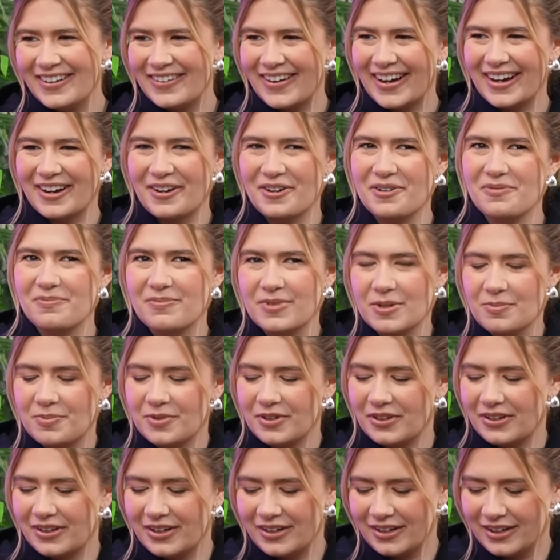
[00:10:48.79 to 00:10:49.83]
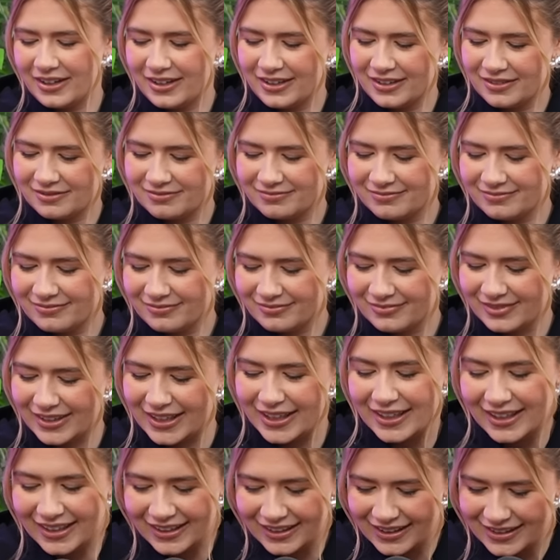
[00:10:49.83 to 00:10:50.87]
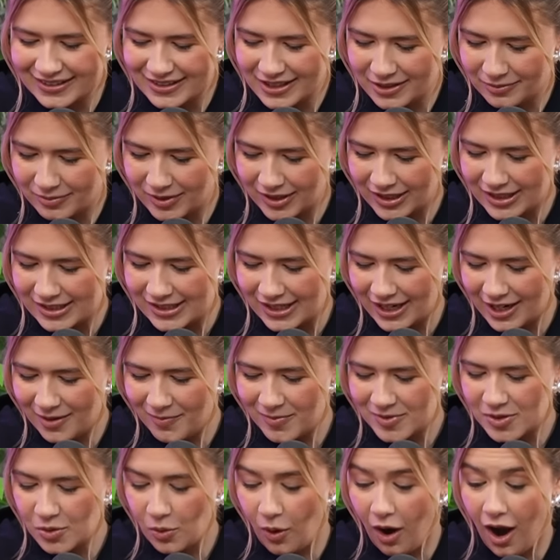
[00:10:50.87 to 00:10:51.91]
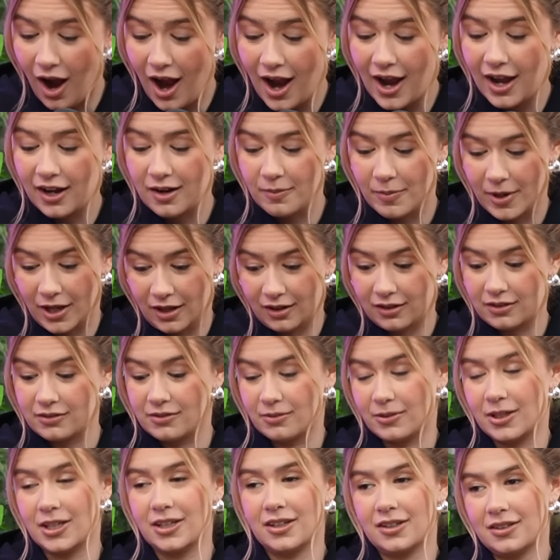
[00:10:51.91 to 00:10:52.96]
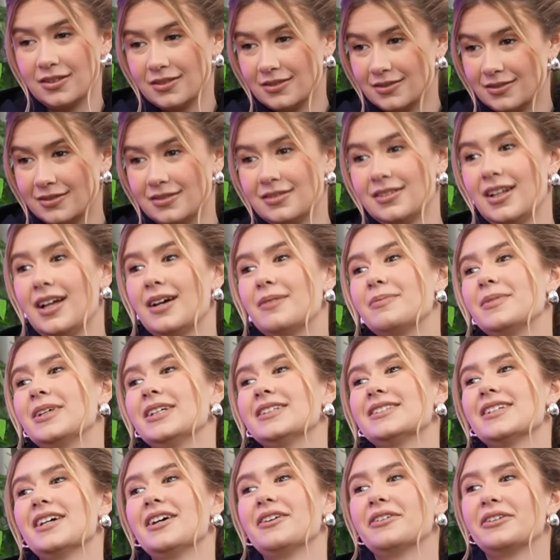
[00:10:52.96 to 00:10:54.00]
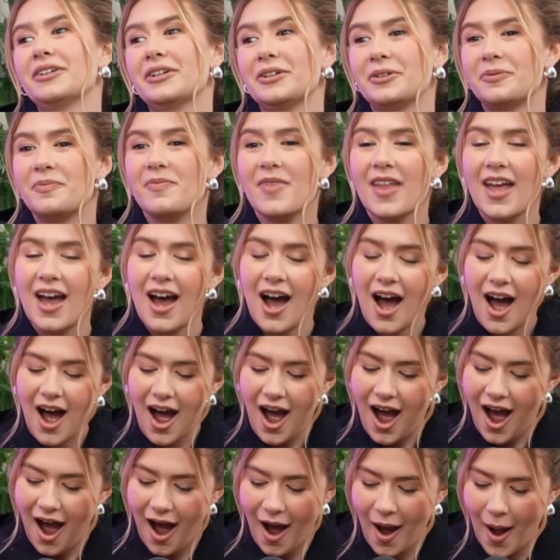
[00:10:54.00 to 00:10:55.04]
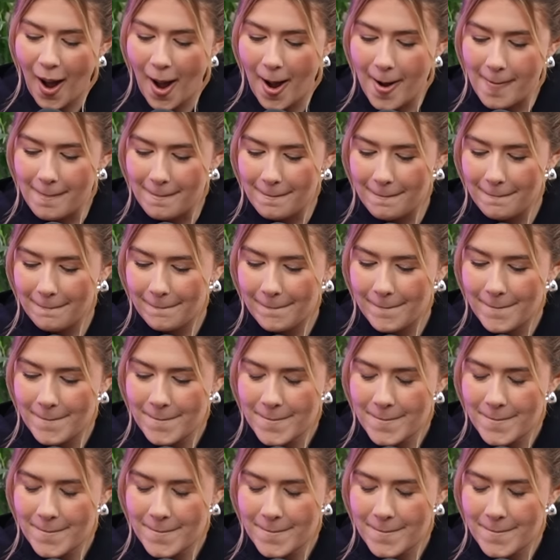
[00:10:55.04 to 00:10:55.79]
I hope people are liking that segment because I am. So I had a panic of the week. Oh, I want to hear about it.